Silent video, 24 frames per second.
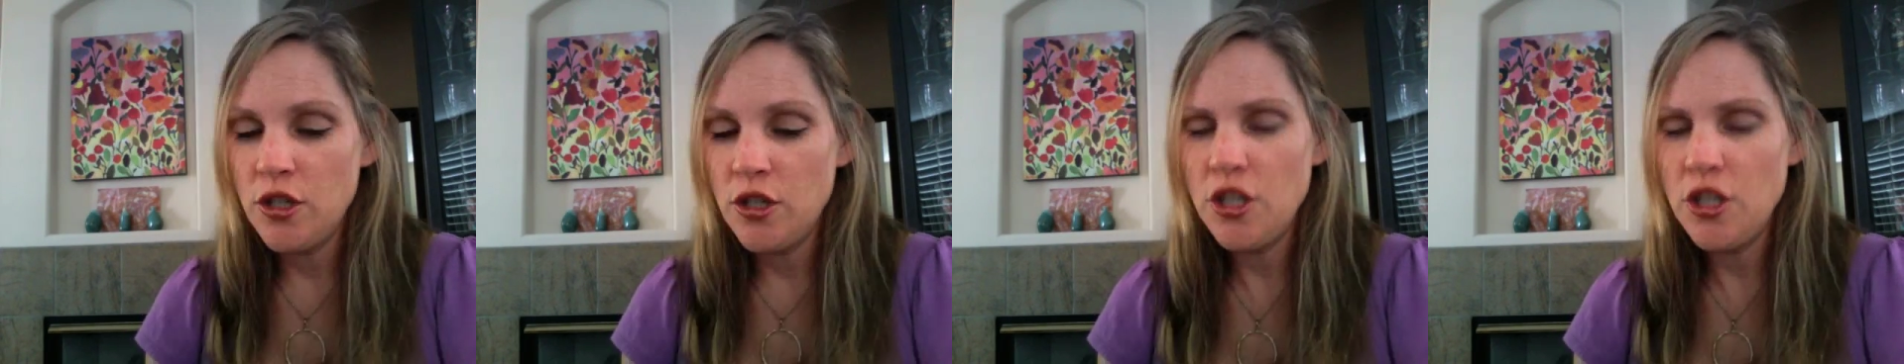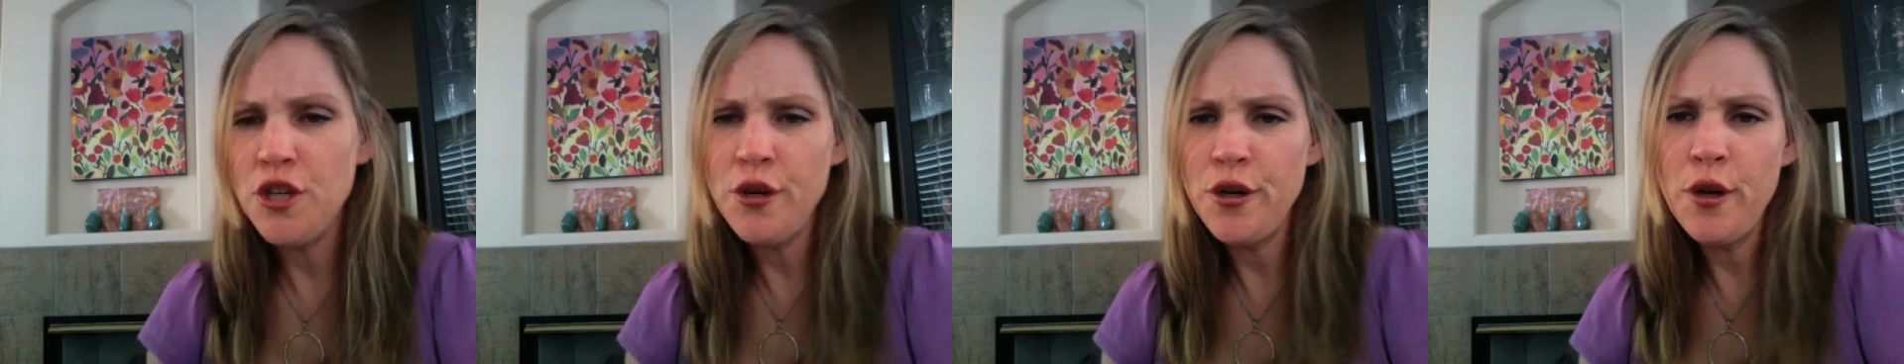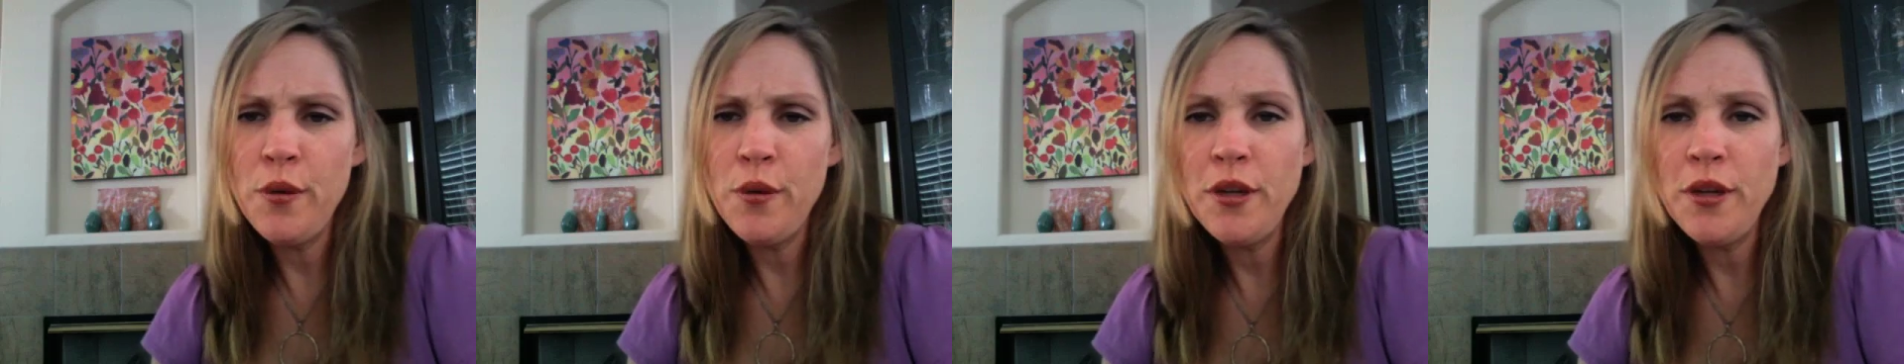
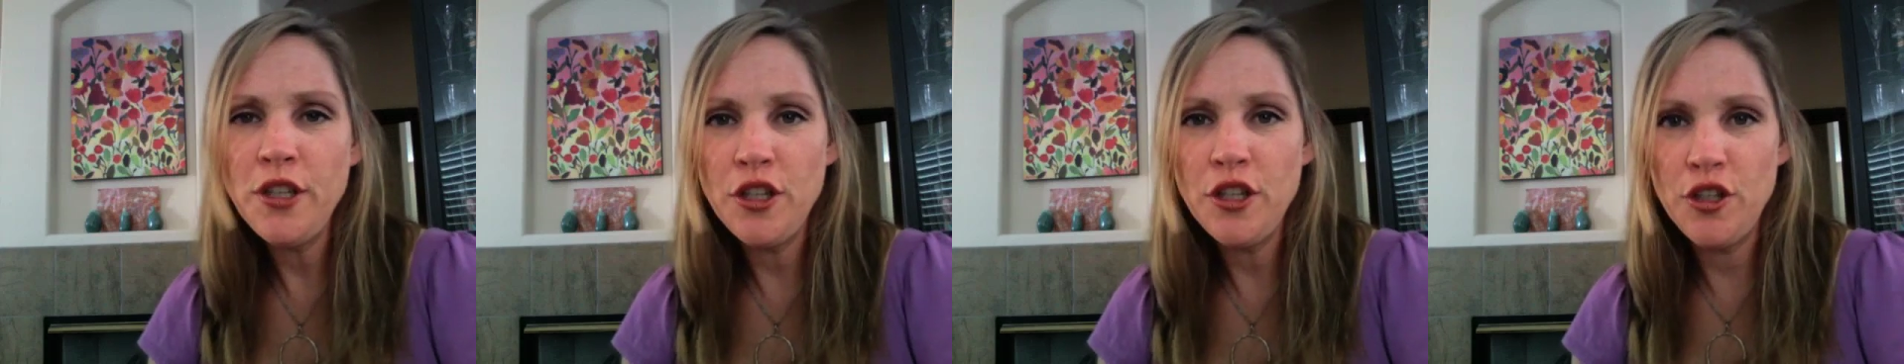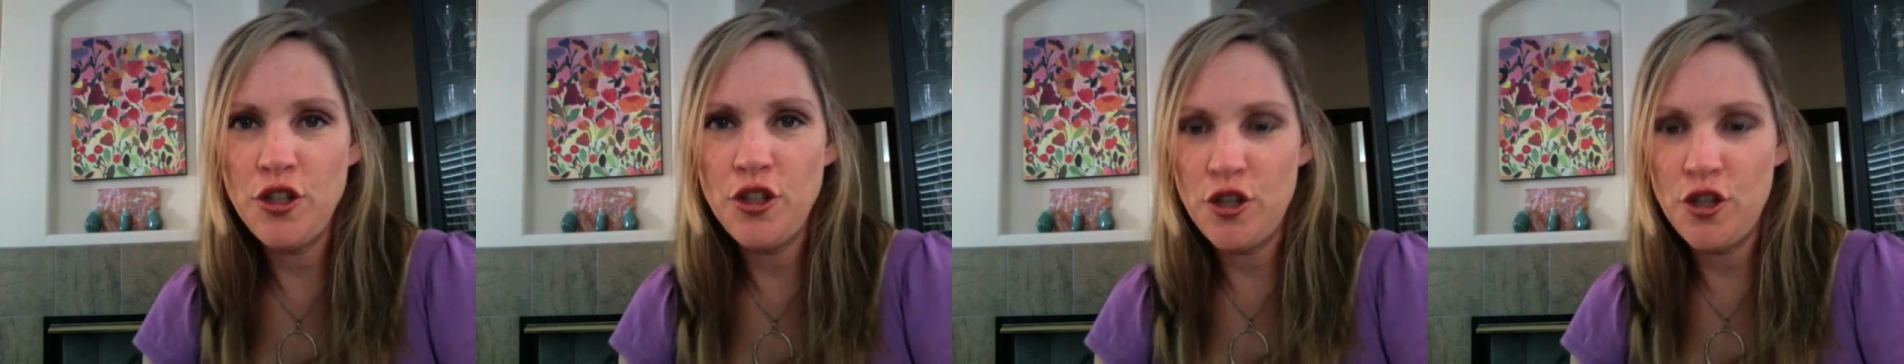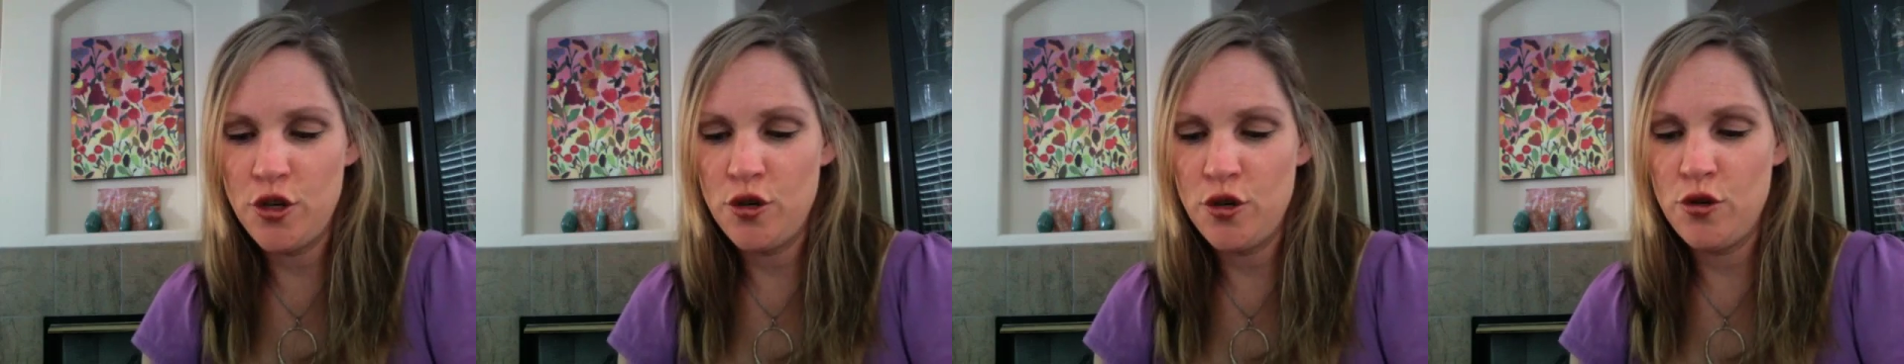Do you know what to
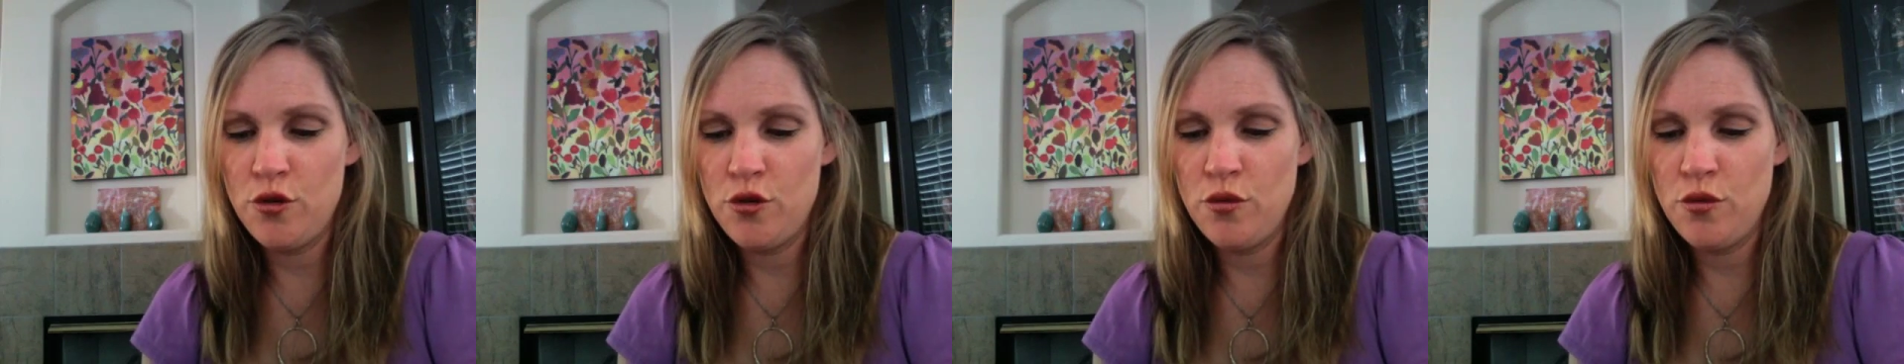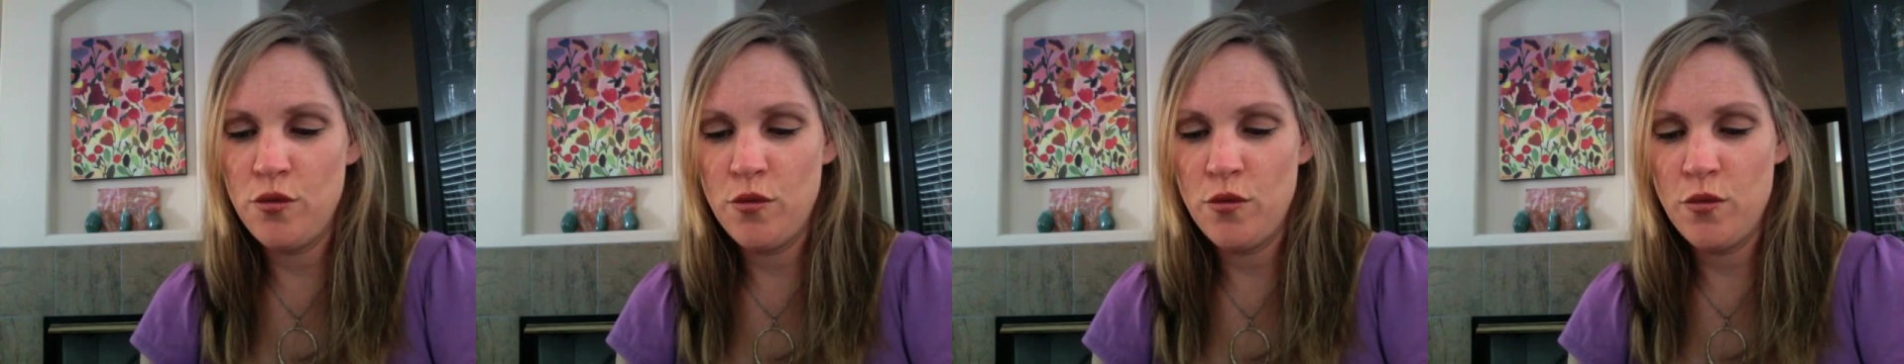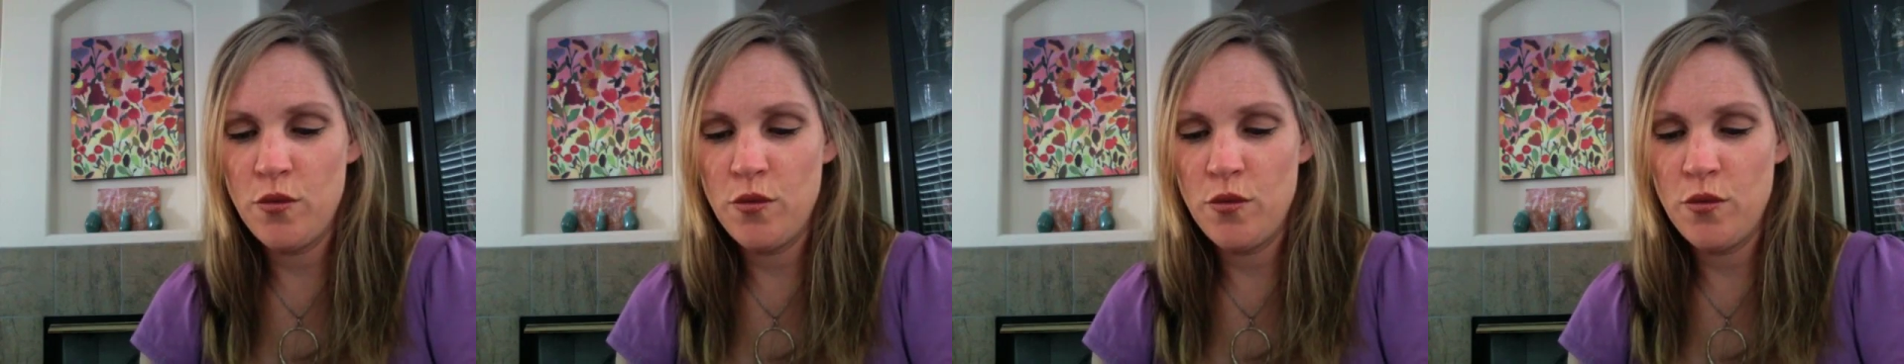do